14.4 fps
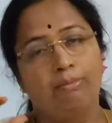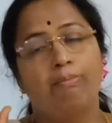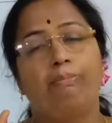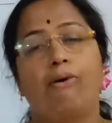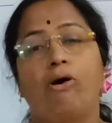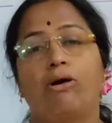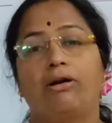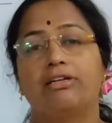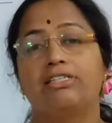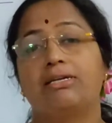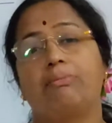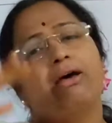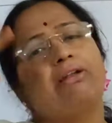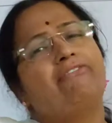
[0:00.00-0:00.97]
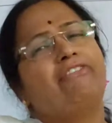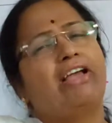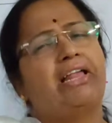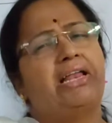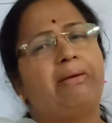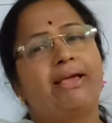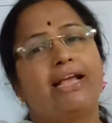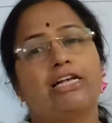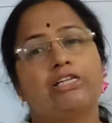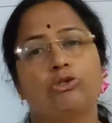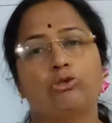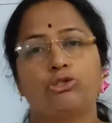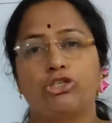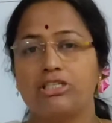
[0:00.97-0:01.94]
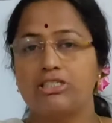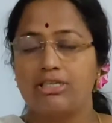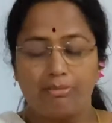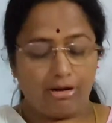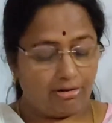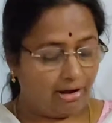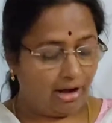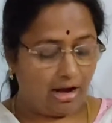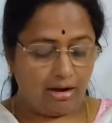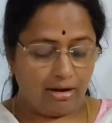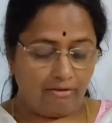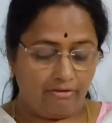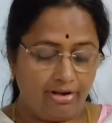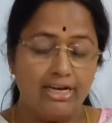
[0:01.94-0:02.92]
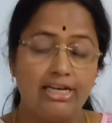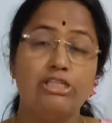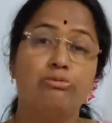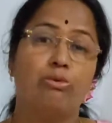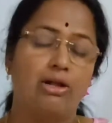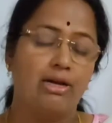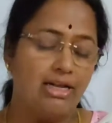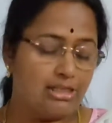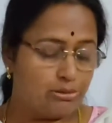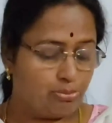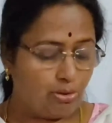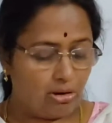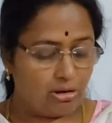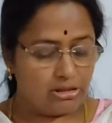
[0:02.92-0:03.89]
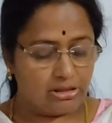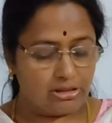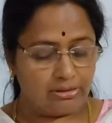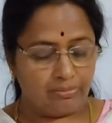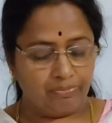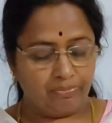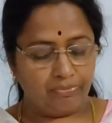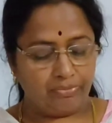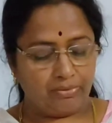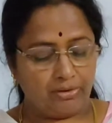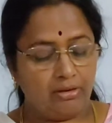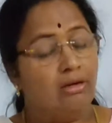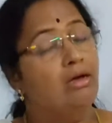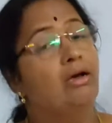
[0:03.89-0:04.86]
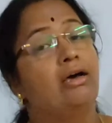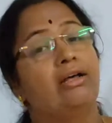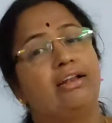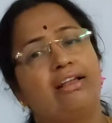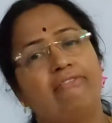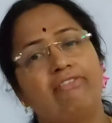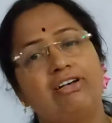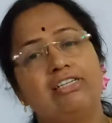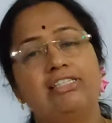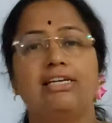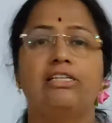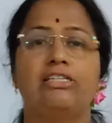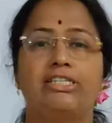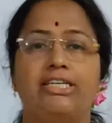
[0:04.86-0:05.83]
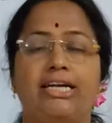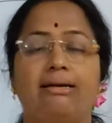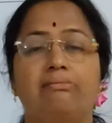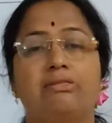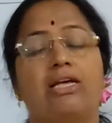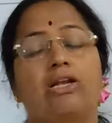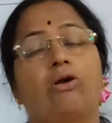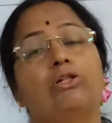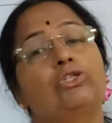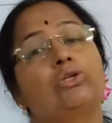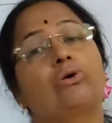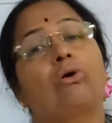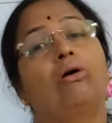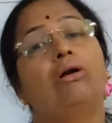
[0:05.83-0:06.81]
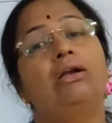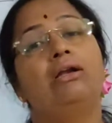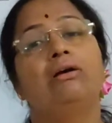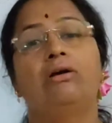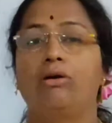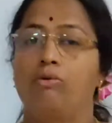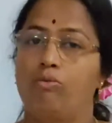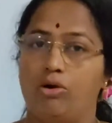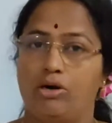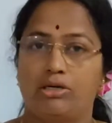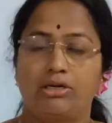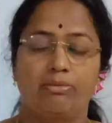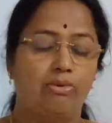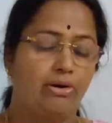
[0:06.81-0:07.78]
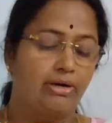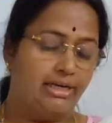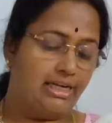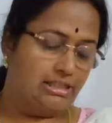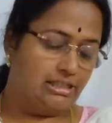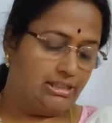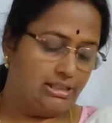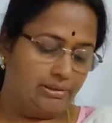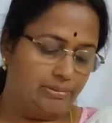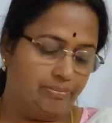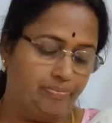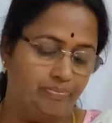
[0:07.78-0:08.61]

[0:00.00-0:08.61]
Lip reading: pond. Some are very big as ocean, some are very small as ponds. Rivers and streams are also called water bodies.